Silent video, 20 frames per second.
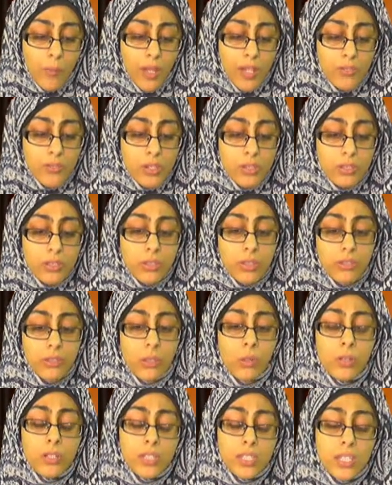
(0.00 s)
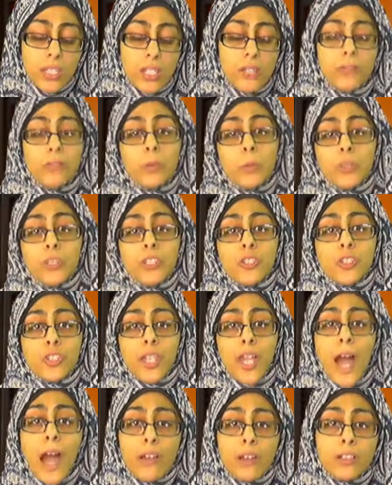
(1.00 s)
and just notice the influence she
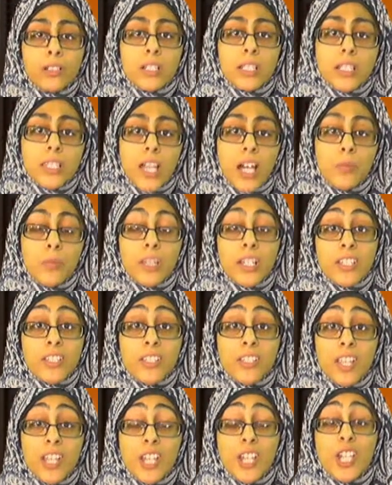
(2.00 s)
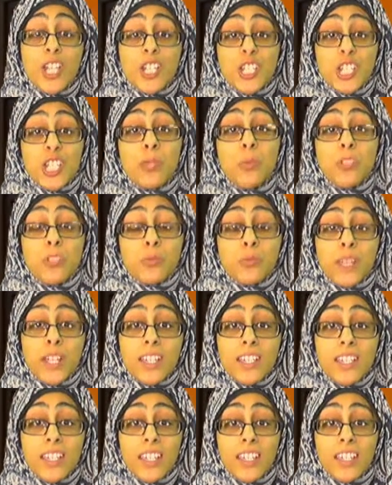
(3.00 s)
had on Islam. Because she
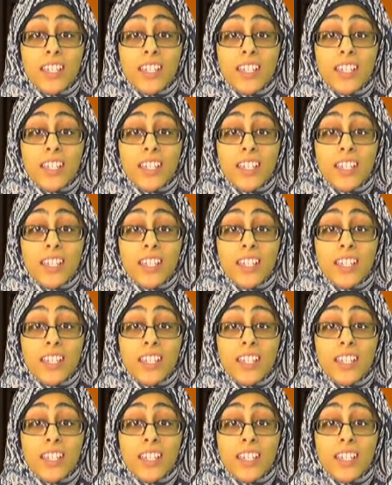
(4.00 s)
raised